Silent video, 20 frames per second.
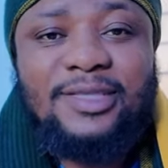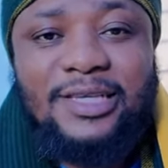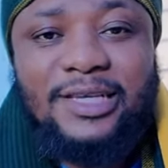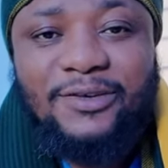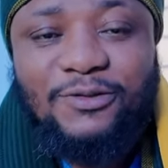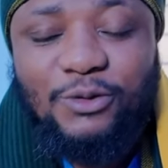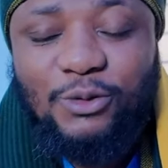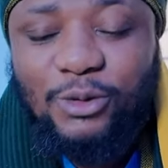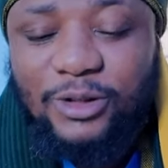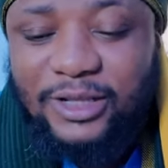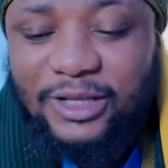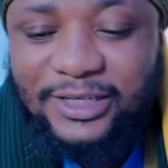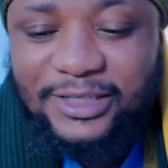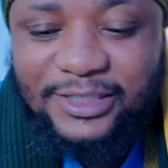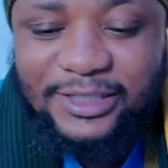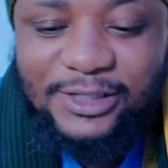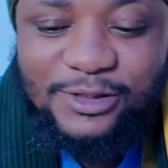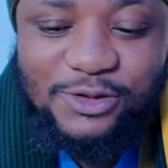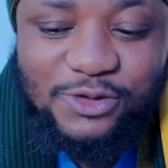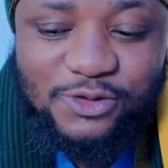if you
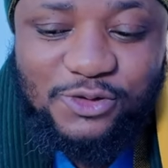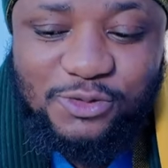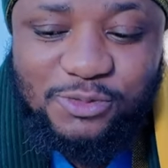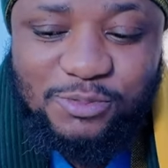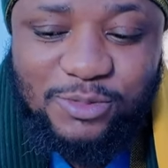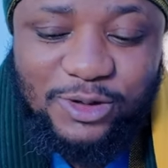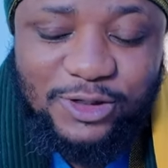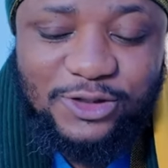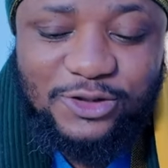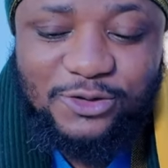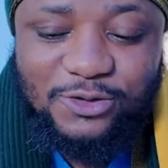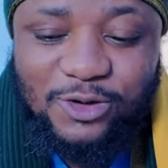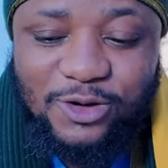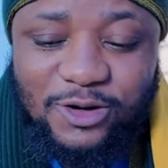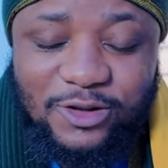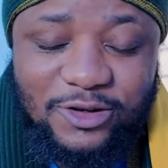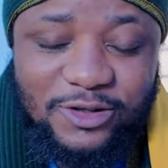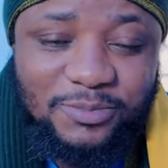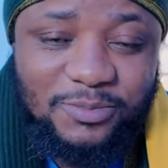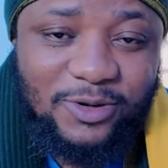listen so much to all
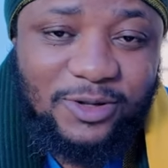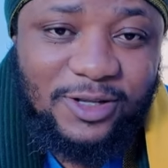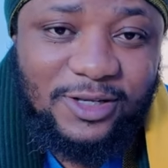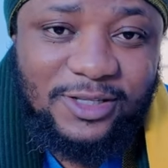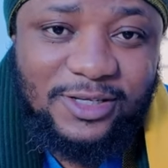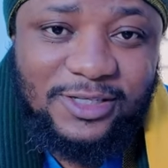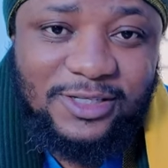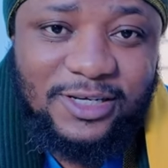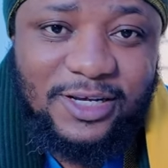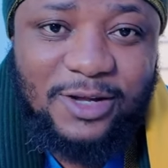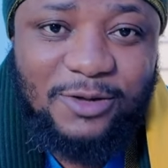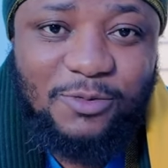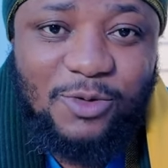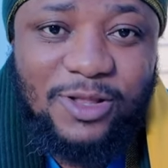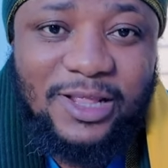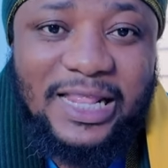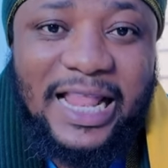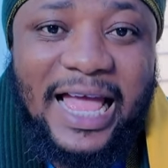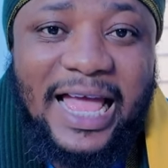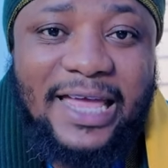those politicians, well,
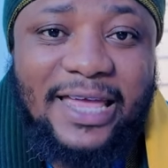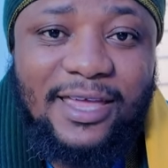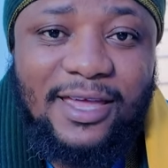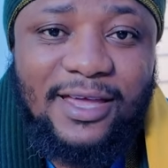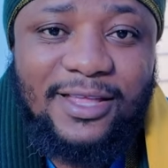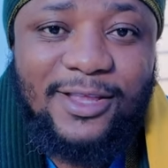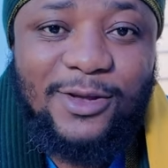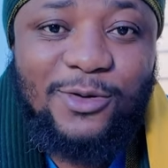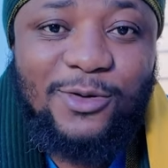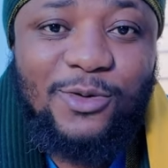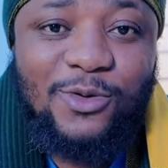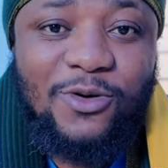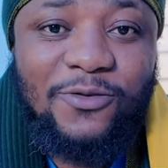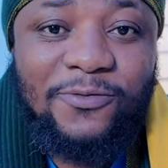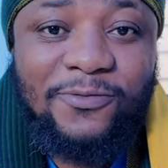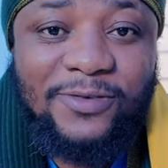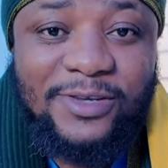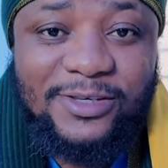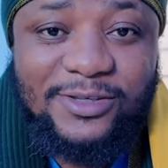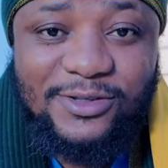lie, they will
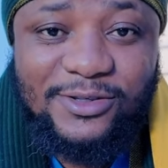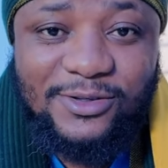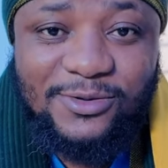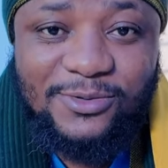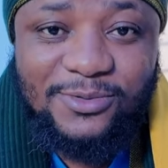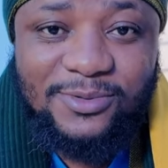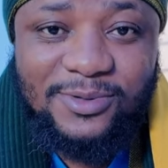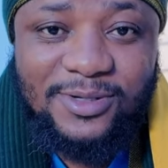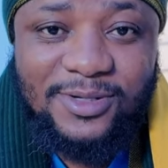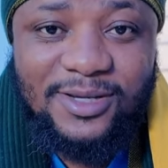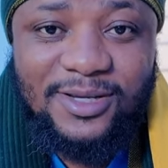convince you.